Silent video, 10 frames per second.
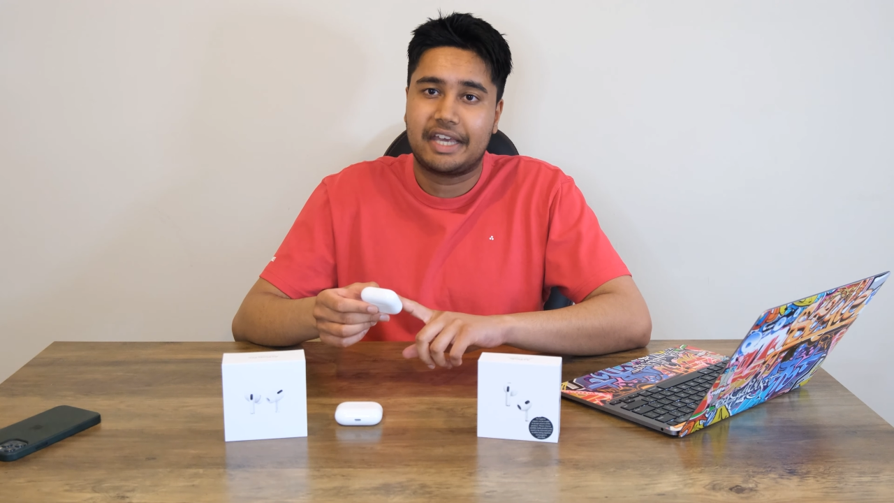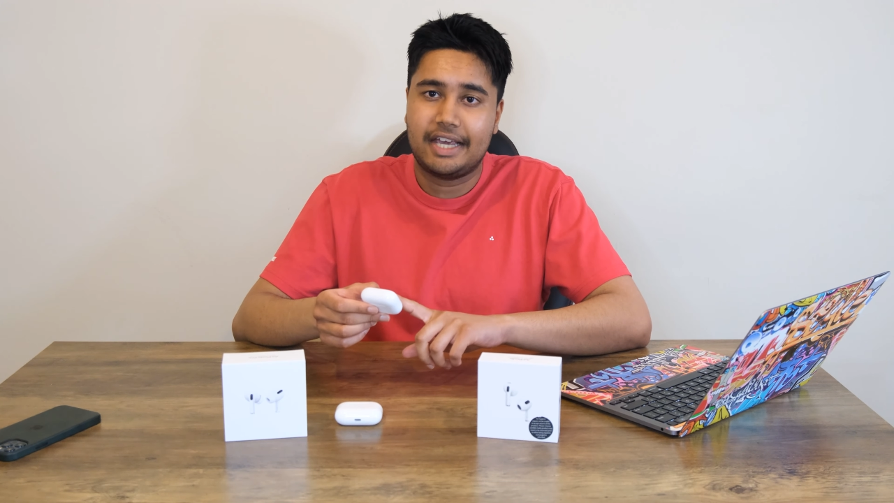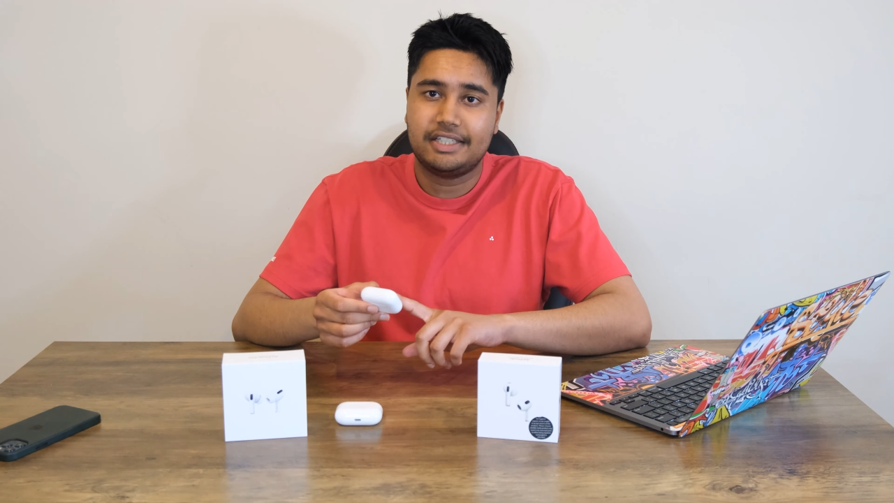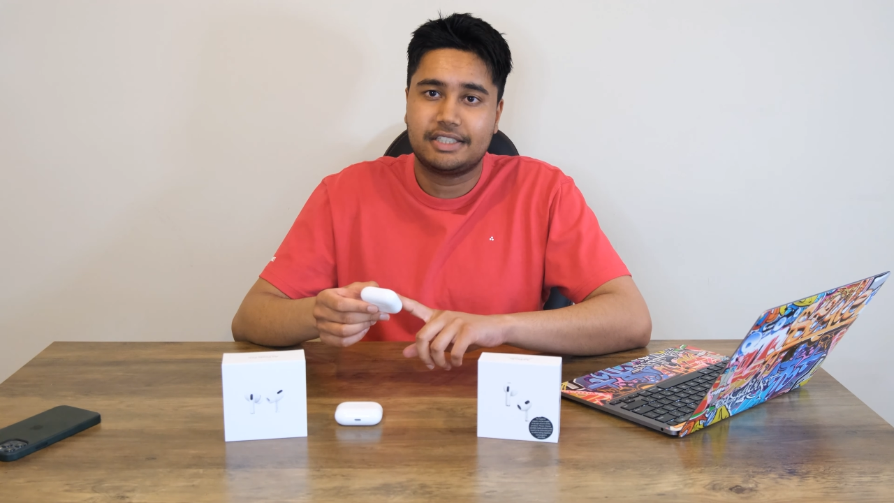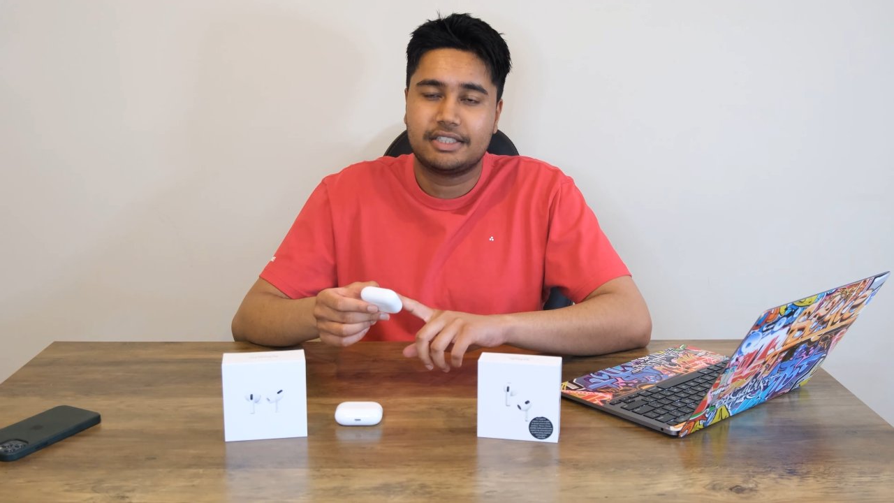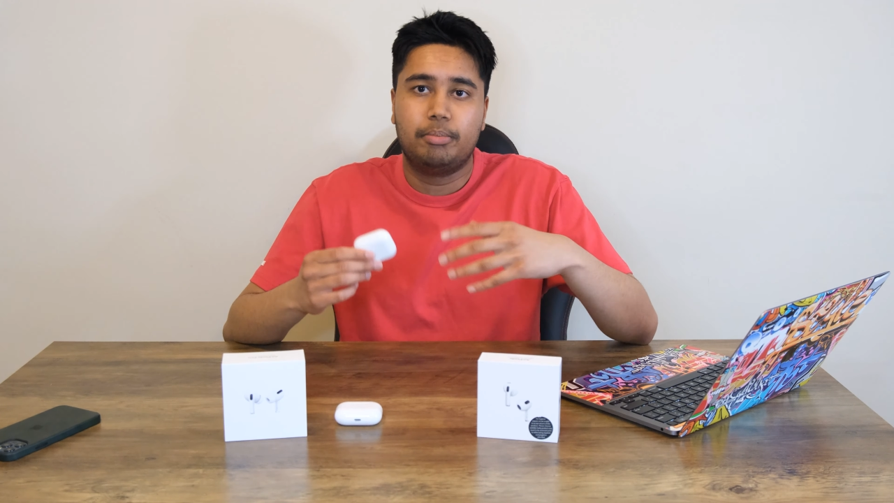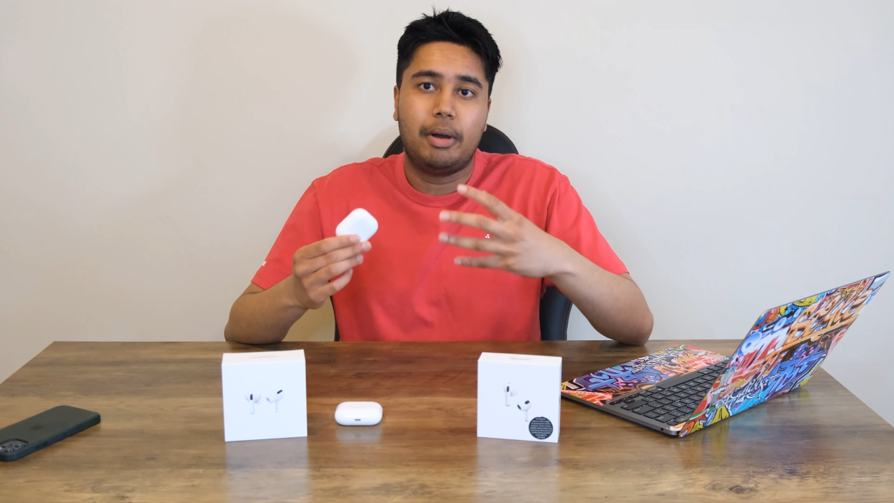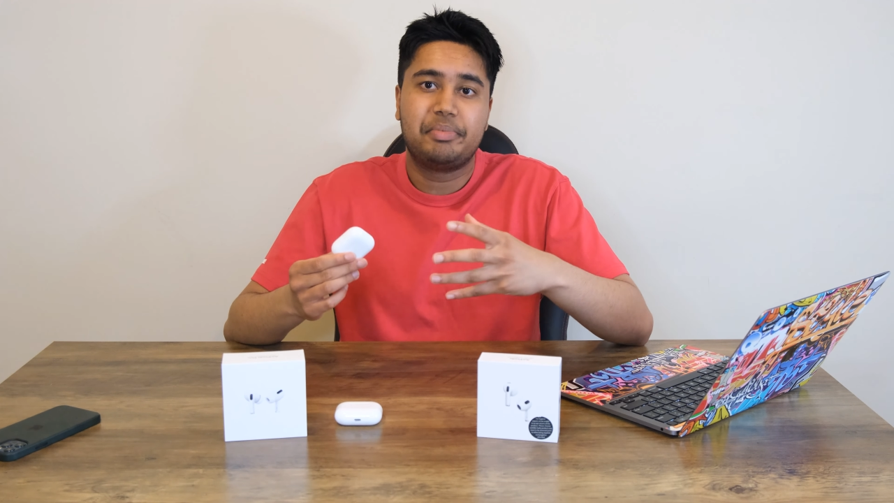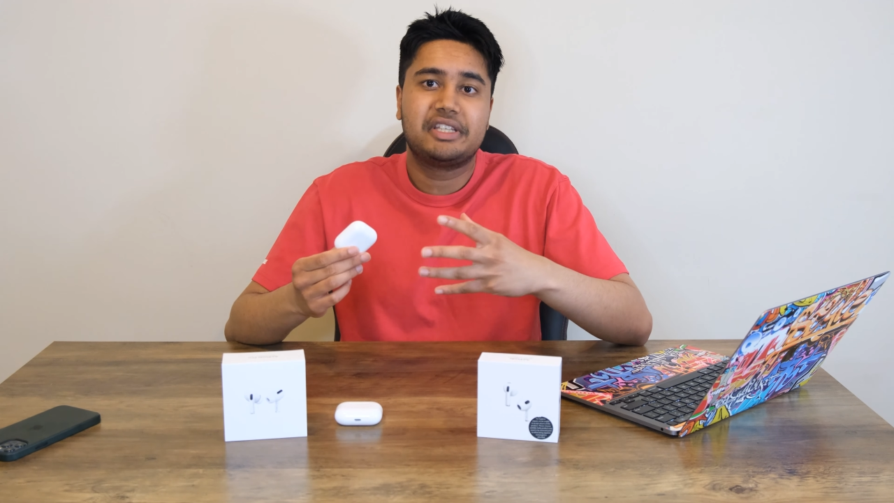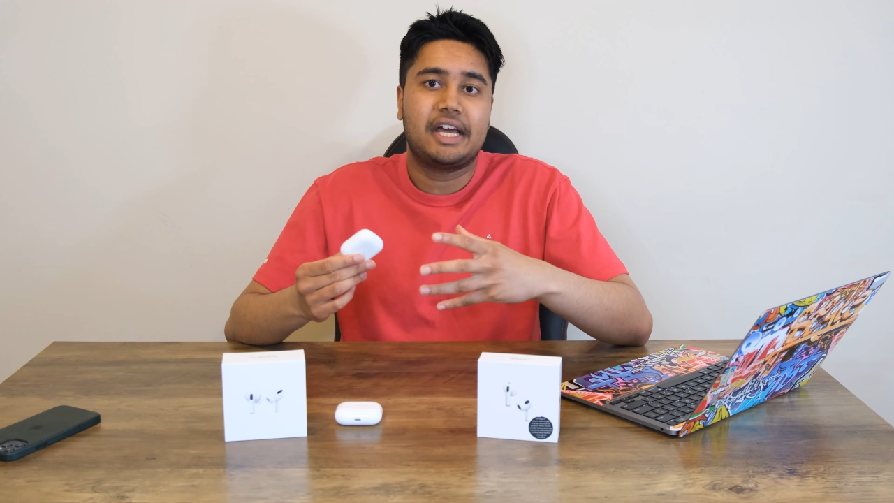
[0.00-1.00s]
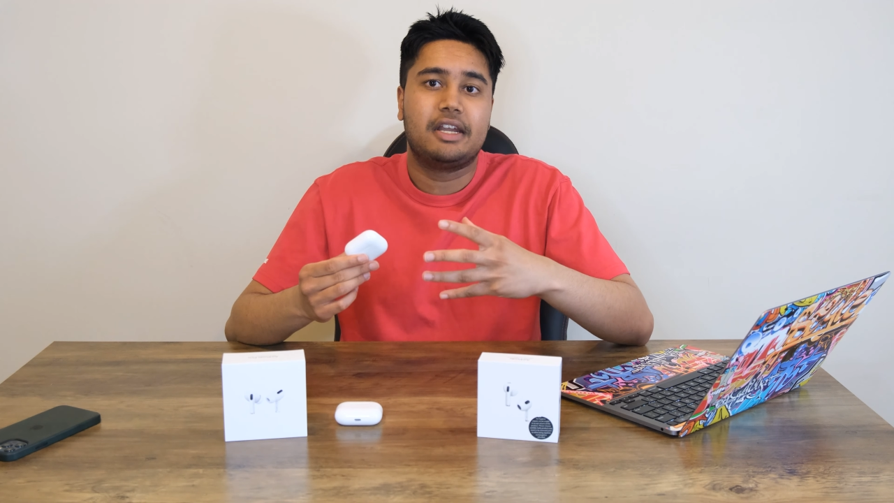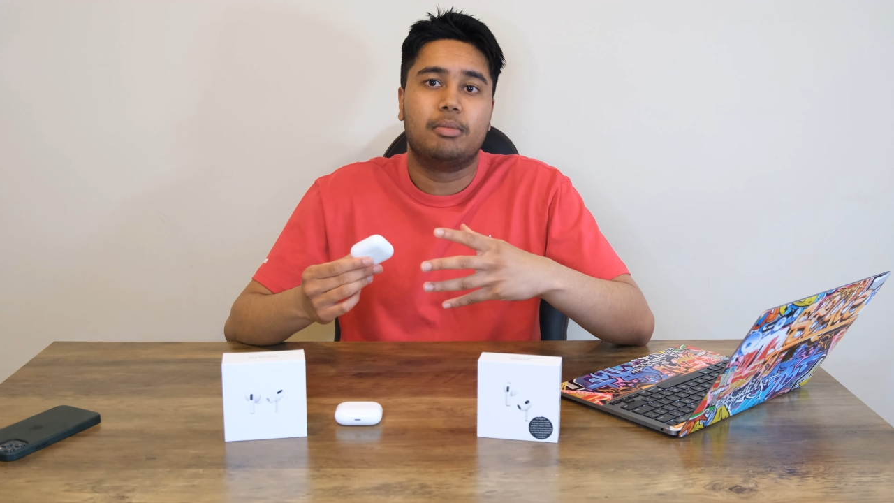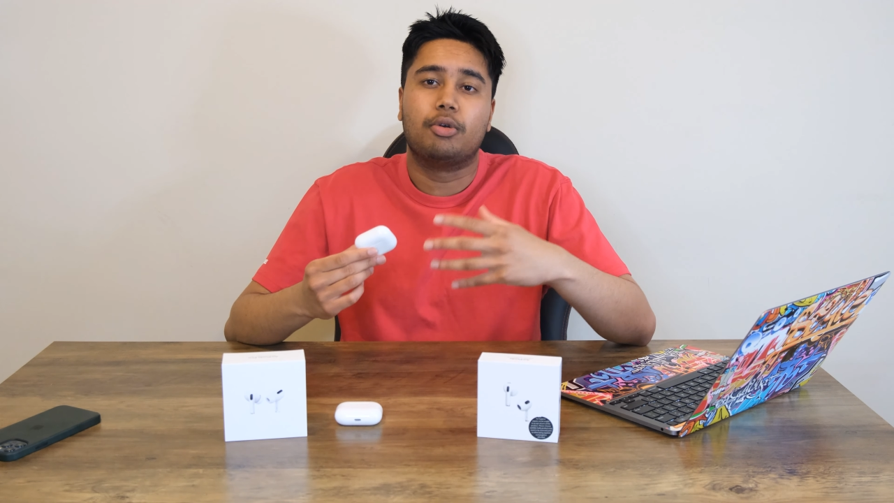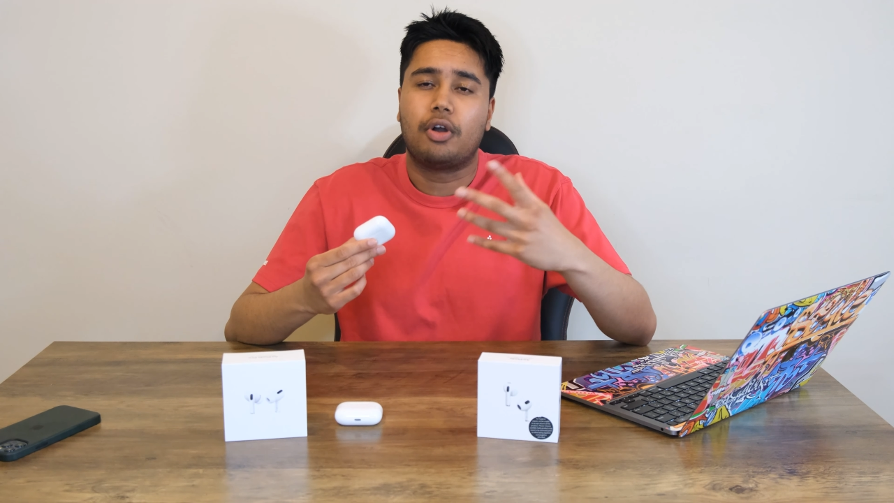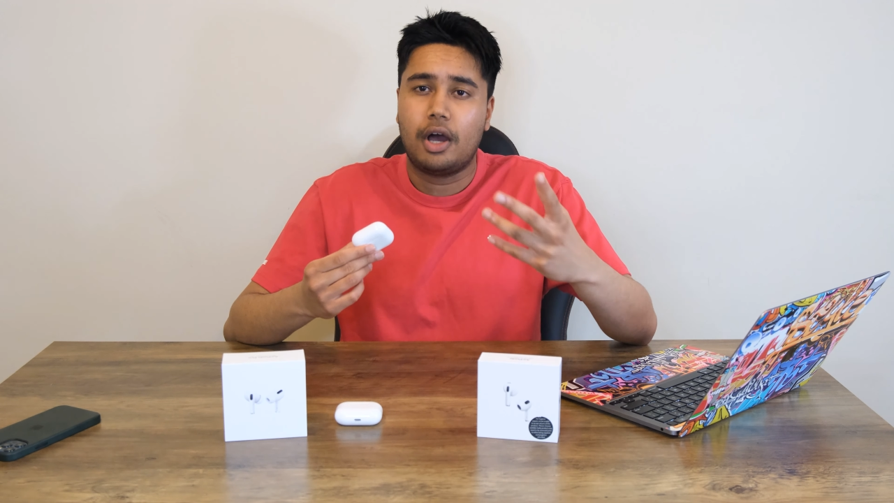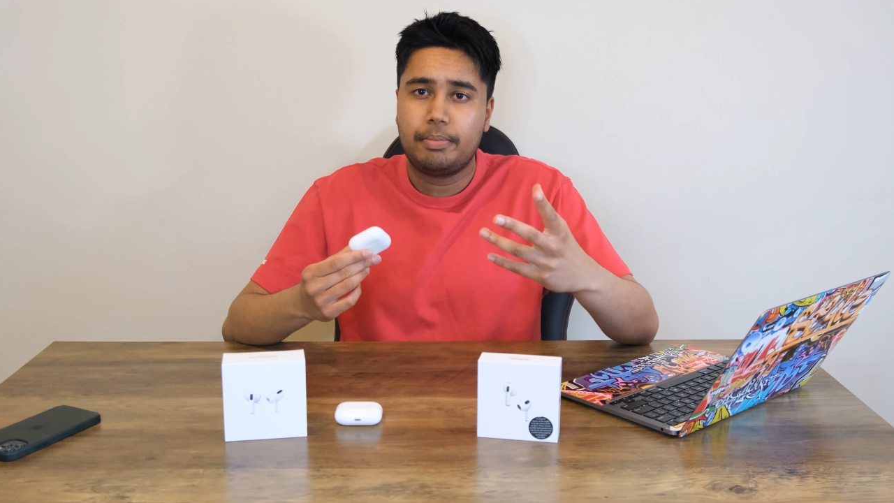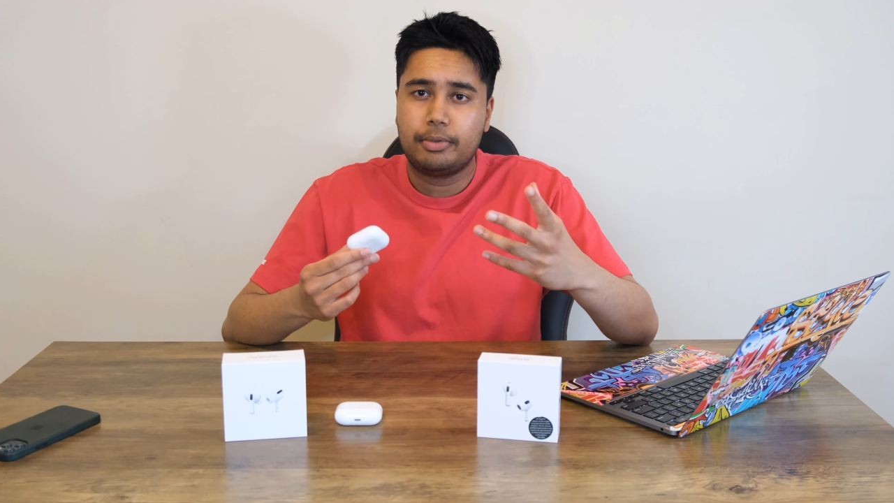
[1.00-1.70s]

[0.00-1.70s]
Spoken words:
case, bumping that number up,